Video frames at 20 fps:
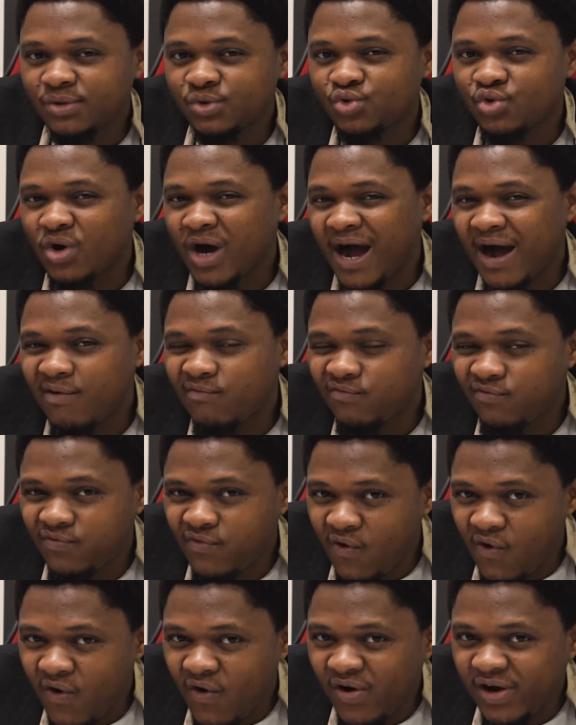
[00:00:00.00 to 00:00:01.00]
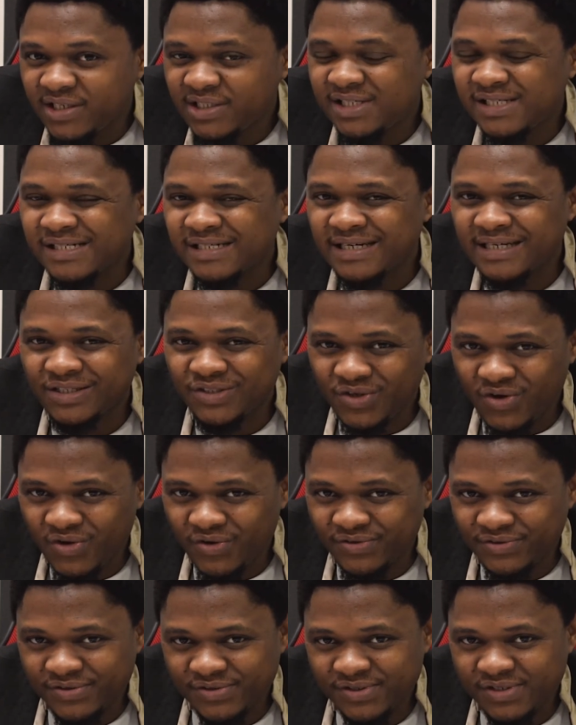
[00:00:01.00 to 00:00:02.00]
to avoid
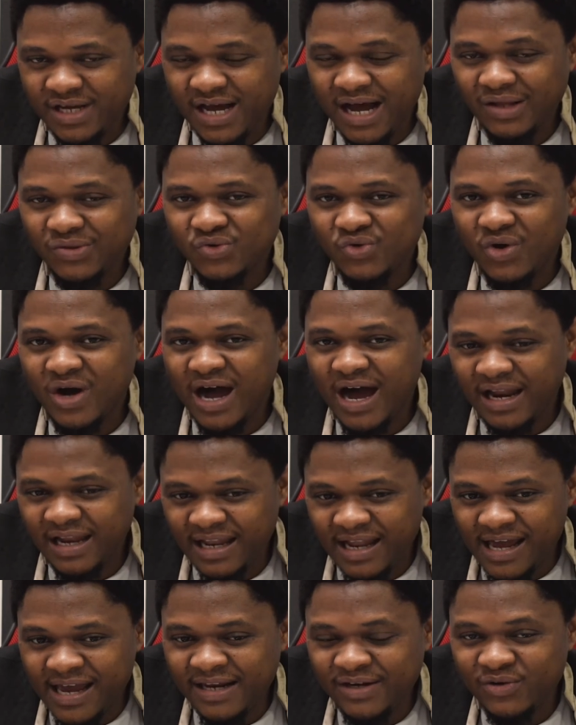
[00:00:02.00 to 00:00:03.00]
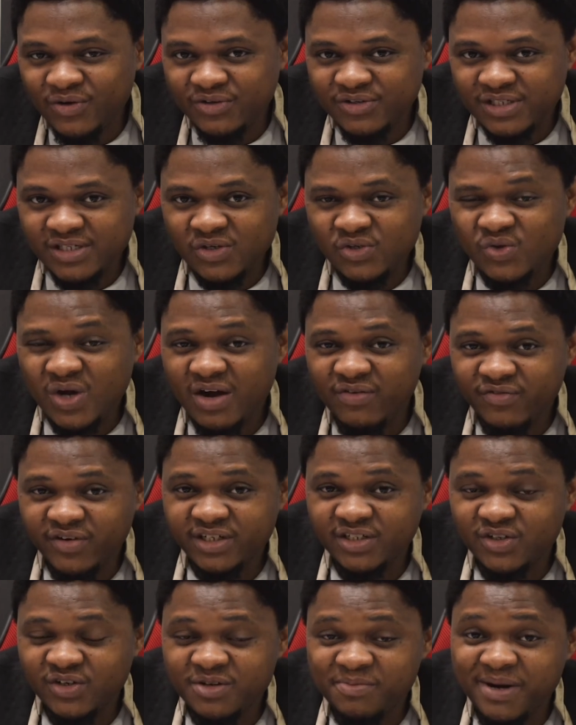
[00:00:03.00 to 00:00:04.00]
returns, how to align your sales to
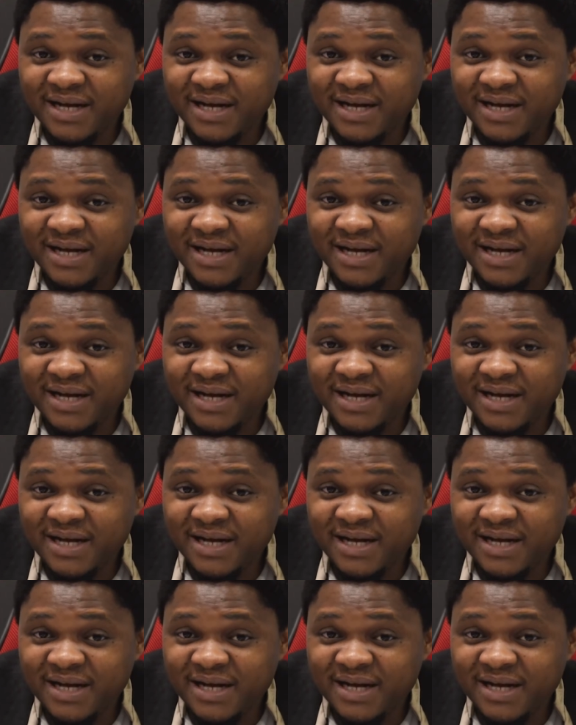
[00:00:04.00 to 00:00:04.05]
avoid returns.